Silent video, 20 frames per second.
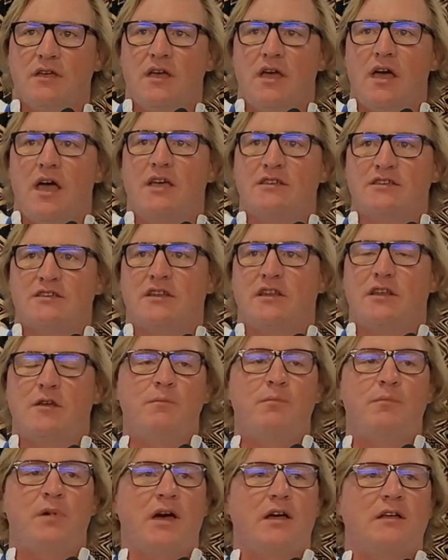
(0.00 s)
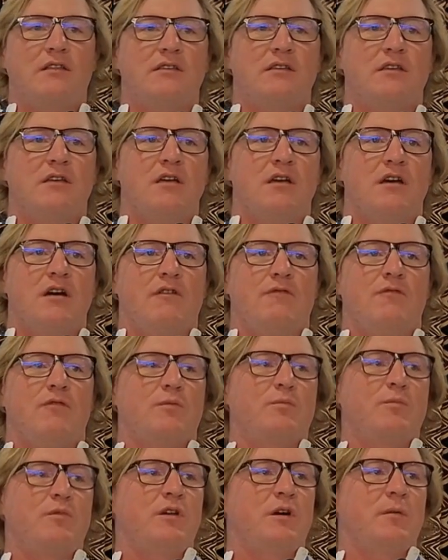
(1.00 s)
has an impact of
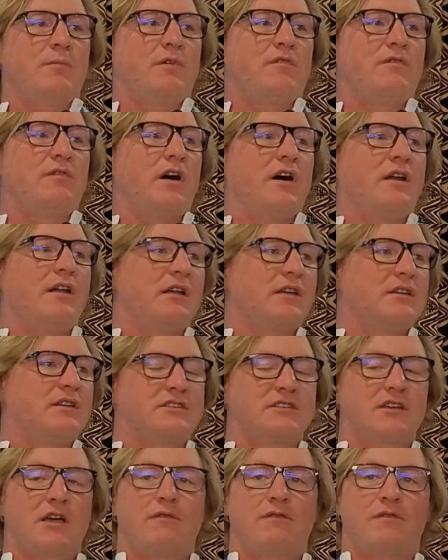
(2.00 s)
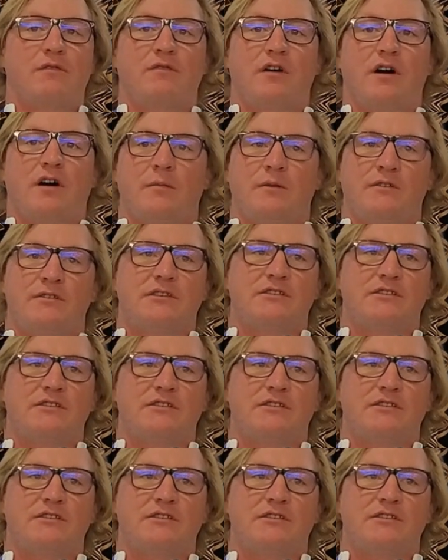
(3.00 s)
what we are providing as safe environments.